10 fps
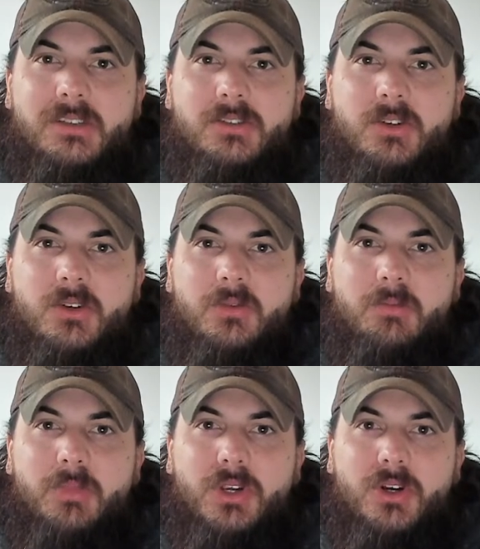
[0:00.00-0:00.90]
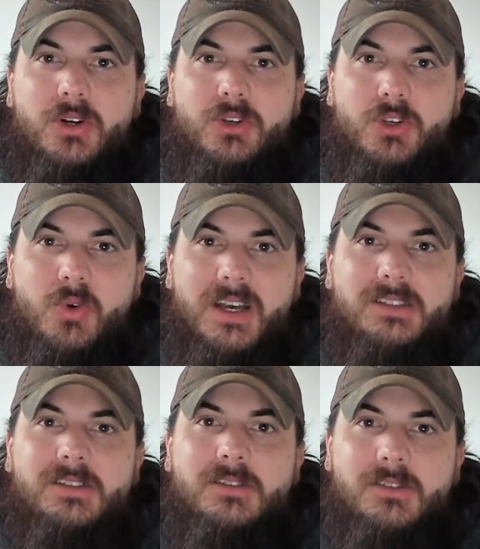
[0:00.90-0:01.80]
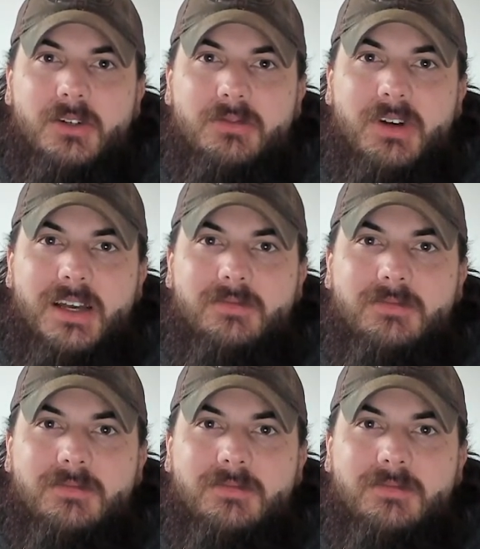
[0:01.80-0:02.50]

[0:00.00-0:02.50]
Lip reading: is sort of pure US certified.